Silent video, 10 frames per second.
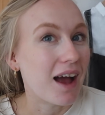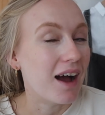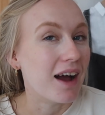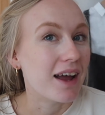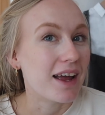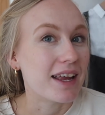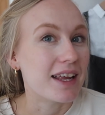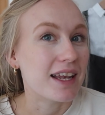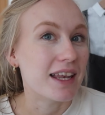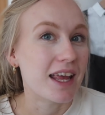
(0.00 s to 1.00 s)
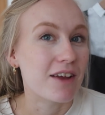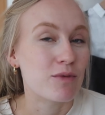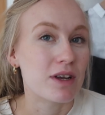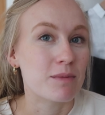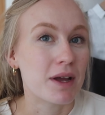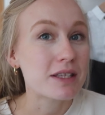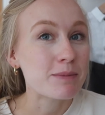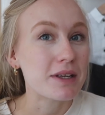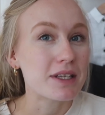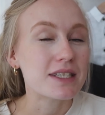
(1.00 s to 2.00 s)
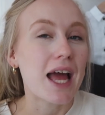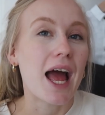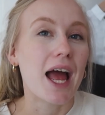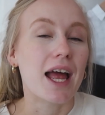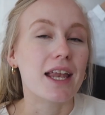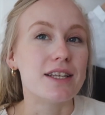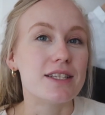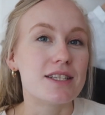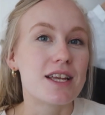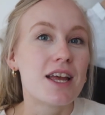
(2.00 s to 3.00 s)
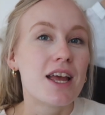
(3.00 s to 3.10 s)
I live with my husband and